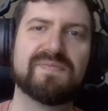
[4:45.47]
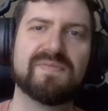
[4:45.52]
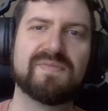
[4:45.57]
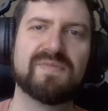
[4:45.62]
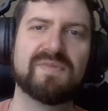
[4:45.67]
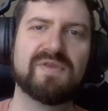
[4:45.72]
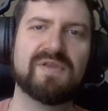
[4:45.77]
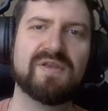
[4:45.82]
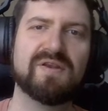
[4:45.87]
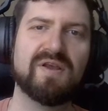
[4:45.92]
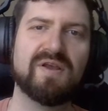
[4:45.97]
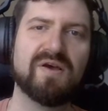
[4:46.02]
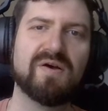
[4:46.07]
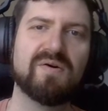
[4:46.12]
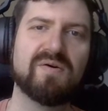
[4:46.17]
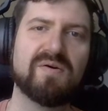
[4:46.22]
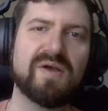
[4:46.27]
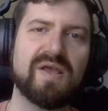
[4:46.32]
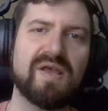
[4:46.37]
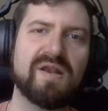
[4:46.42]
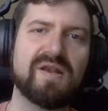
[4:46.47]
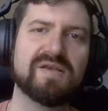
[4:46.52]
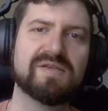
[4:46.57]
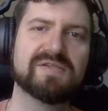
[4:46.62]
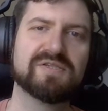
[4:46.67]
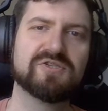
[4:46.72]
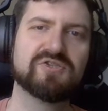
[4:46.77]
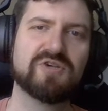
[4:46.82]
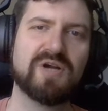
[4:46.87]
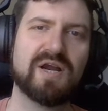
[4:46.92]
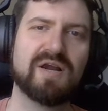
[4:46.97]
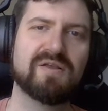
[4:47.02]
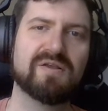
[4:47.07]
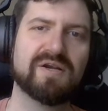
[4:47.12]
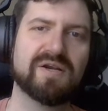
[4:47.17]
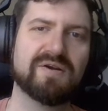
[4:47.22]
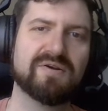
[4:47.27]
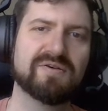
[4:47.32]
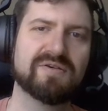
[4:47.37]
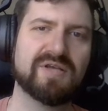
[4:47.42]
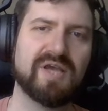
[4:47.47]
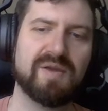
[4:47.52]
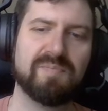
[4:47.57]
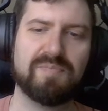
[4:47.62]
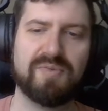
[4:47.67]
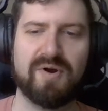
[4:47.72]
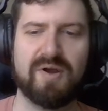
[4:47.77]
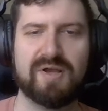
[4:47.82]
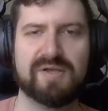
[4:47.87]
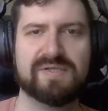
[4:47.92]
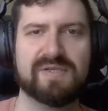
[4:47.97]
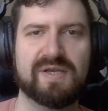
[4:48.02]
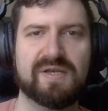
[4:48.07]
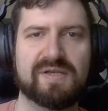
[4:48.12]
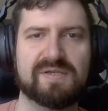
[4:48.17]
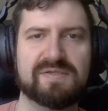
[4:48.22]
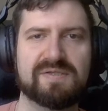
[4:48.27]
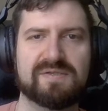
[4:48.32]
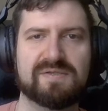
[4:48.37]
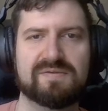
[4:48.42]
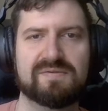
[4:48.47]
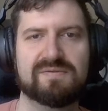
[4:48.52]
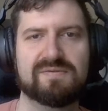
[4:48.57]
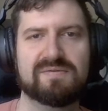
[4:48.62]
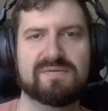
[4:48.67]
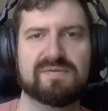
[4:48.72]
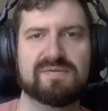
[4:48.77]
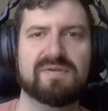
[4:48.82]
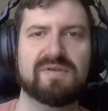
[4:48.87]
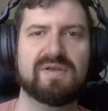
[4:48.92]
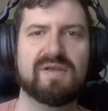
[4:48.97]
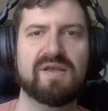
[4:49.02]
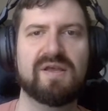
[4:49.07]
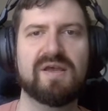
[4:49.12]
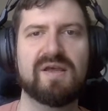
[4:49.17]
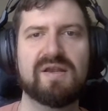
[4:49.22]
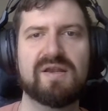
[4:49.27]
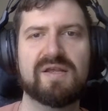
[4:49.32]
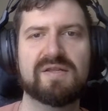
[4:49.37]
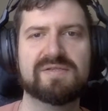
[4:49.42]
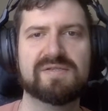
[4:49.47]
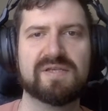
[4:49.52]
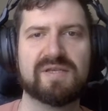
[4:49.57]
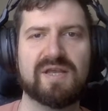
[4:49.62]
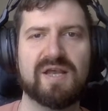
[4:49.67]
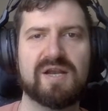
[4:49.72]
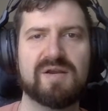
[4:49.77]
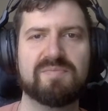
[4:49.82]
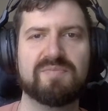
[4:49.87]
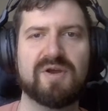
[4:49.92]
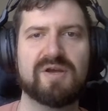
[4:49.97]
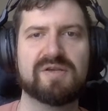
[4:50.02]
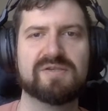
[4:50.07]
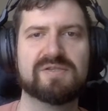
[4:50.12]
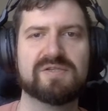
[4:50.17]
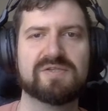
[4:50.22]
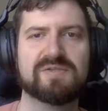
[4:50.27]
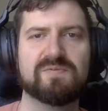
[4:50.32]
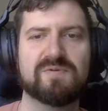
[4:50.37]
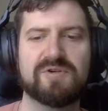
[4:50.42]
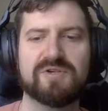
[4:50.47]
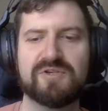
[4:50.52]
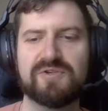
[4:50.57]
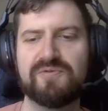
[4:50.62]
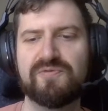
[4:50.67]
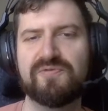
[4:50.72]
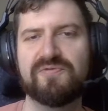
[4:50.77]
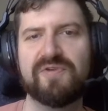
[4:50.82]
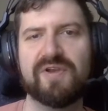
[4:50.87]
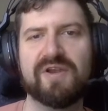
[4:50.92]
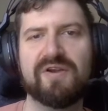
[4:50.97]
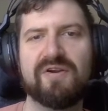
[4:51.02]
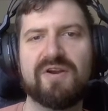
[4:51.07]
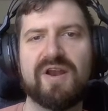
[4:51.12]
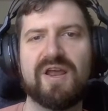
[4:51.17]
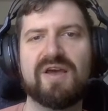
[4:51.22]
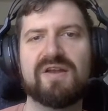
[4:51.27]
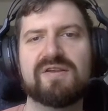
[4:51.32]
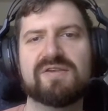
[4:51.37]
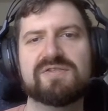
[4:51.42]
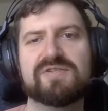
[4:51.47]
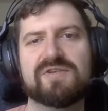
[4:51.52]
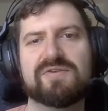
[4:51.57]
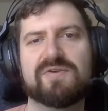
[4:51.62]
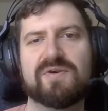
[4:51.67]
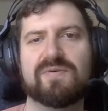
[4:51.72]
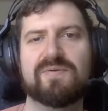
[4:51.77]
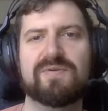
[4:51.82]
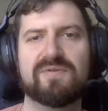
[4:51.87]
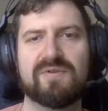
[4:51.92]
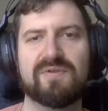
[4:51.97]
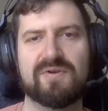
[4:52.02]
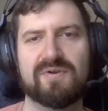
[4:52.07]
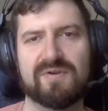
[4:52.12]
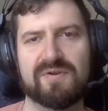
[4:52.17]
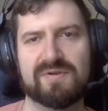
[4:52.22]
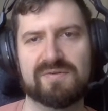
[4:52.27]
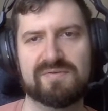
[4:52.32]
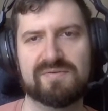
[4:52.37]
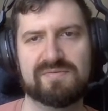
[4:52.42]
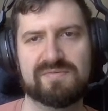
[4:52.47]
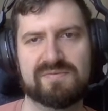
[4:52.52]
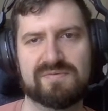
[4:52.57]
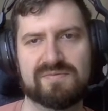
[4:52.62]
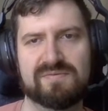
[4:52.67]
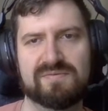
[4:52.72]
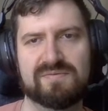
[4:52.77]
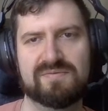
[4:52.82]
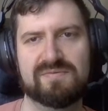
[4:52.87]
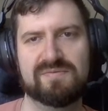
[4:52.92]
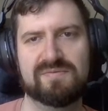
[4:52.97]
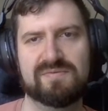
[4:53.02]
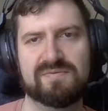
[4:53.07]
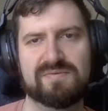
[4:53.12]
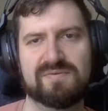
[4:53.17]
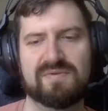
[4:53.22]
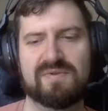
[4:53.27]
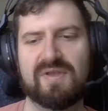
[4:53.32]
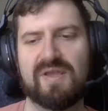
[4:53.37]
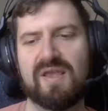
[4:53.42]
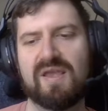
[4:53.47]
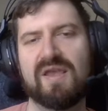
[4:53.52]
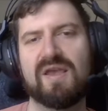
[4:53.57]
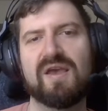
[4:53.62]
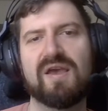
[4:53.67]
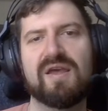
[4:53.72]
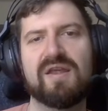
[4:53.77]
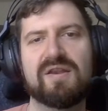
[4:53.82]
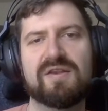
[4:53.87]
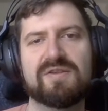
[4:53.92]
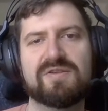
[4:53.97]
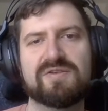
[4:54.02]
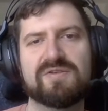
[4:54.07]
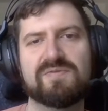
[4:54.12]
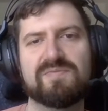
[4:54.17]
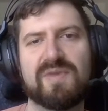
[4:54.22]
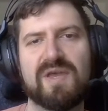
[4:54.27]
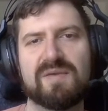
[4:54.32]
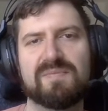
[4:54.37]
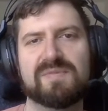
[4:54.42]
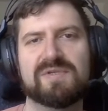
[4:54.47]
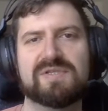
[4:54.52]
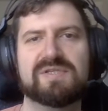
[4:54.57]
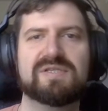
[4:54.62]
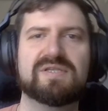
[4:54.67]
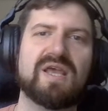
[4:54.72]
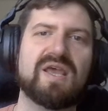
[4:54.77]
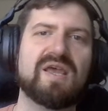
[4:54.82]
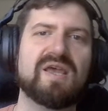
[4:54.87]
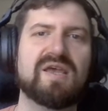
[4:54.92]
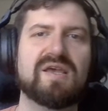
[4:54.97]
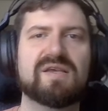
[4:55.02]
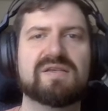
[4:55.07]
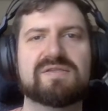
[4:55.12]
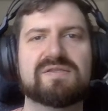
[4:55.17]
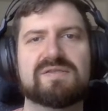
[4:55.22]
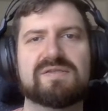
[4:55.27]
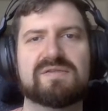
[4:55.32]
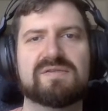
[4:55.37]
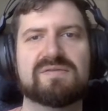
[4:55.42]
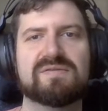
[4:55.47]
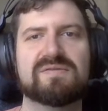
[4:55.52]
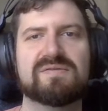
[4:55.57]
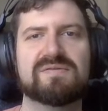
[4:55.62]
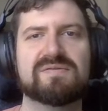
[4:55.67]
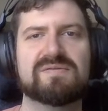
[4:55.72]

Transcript: it is a trial and error type process. And it's the kind of process where you figure it out as you go along. And you make mistakes and,